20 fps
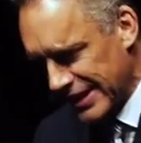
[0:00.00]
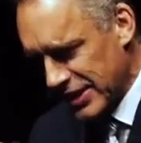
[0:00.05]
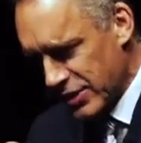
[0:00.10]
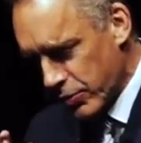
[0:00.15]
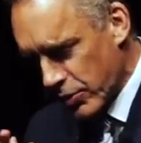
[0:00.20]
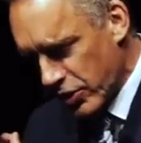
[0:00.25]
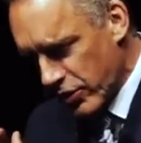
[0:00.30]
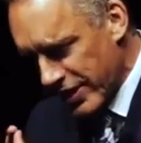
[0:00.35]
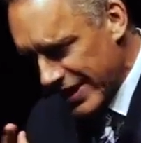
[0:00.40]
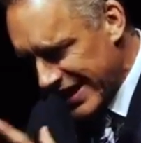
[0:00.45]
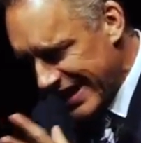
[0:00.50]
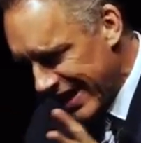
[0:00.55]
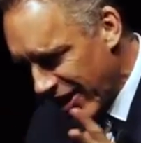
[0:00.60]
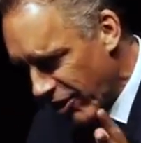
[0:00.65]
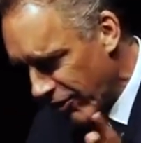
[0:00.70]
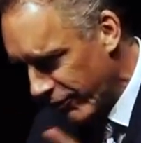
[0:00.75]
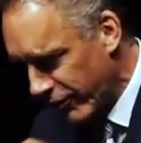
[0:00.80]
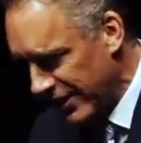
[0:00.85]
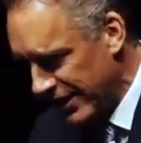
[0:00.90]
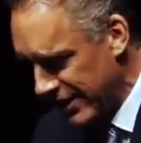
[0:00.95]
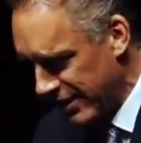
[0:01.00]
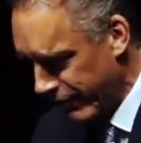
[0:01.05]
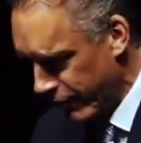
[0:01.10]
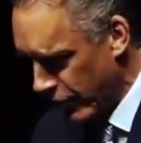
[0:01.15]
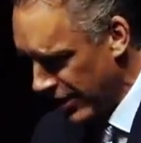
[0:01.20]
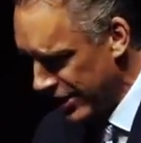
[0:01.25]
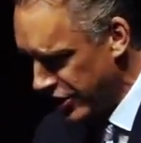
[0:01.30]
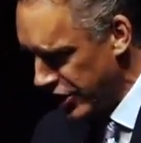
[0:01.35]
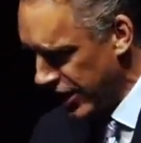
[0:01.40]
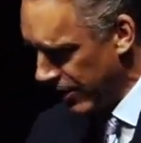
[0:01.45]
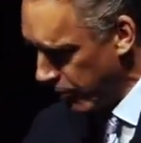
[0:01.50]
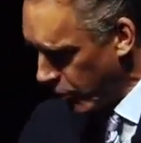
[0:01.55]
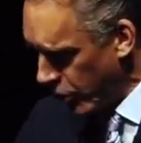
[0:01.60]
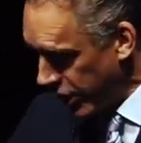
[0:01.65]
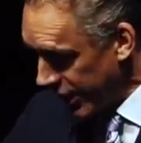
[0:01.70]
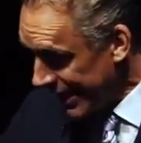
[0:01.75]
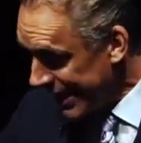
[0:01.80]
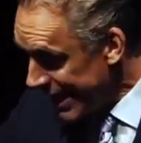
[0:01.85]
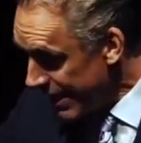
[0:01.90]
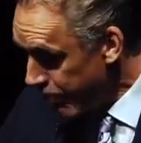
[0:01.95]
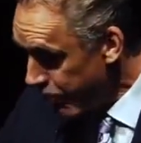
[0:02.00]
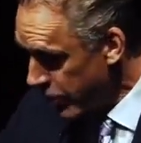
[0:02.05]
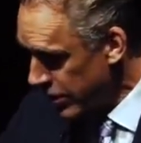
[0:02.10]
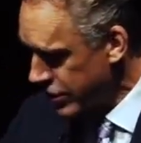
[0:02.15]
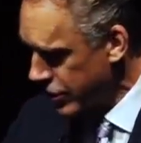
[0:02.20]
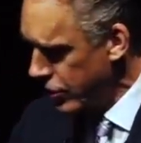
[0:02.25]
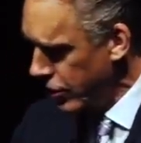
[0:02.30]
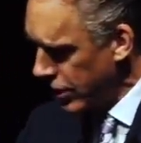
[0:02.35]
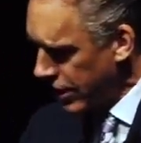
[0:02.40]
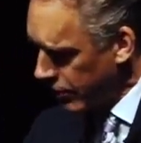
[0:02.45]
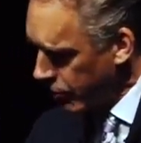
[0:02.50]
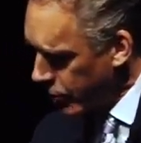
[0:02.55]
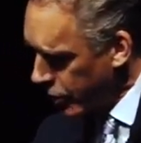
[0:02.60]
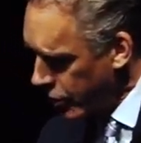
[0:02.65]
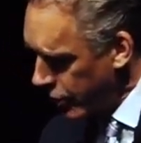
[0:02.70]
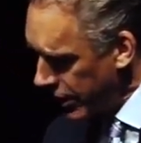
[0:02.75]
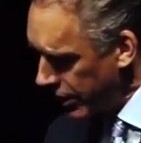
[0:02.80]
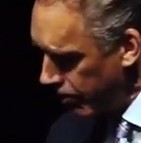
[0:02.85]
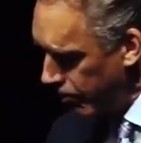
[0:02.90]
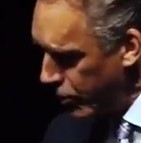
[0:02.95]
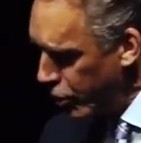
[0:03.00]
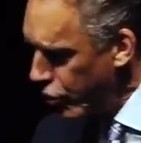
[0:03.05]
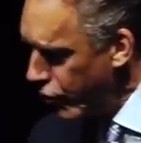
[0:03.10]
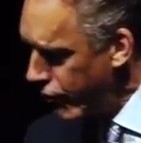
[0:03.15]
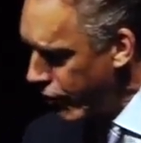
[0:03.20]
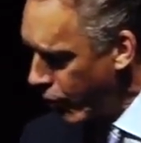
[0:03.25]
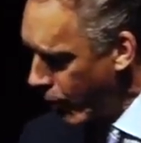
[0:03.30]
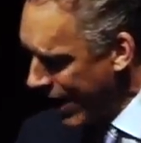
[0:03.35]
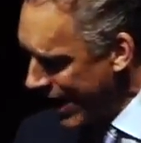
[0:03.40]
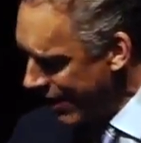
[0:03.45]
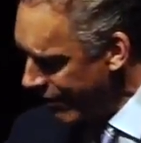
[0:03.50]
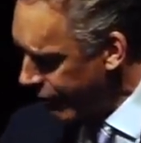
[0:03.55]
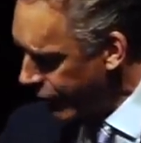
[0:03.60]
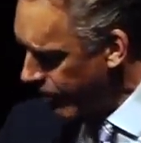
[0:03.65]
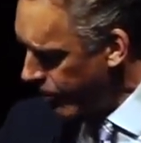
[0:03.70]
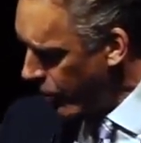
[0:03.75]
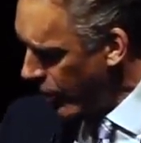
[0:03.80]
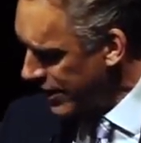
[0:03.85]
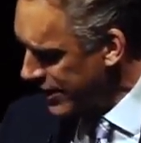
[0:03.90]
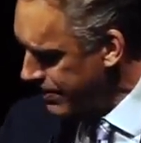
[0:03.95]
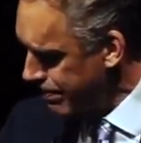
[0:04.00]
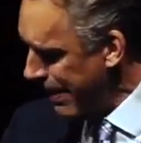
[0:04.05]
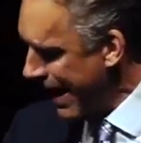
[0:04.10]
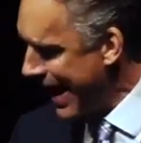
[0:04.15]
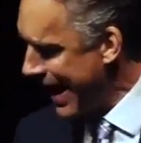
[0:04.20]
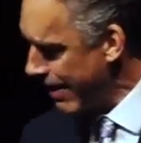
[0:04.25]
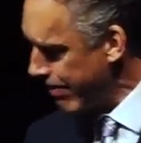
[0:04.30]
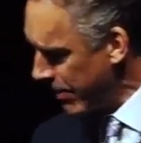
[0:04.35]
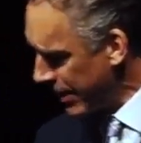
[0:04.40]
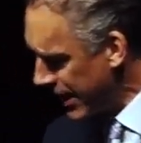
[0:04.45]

this. We're going to carefully differentiate. We're going to keep what's good, and we're going to move away from what's bad.